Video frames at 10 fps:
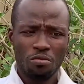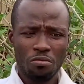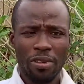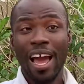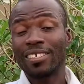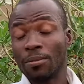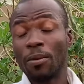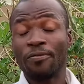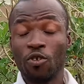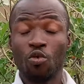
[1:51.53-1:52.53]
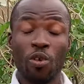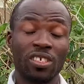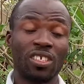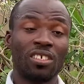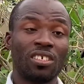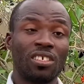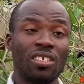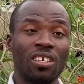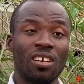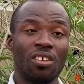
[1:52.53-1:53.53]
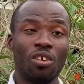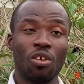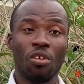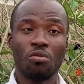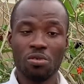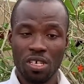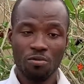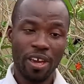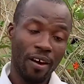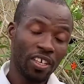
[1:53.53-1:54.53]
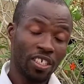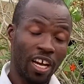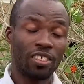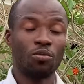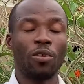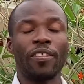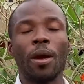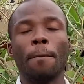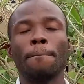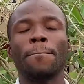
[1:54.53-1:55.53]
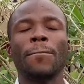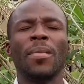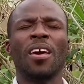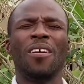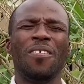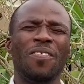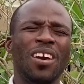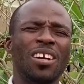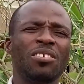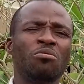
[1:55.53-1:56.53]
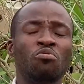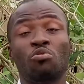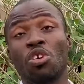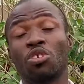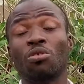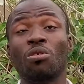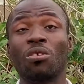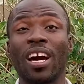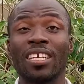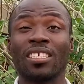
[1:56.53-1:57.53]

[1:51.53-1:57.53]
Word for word: we ask them some few questions or we, we have a chat with them. And then we also look at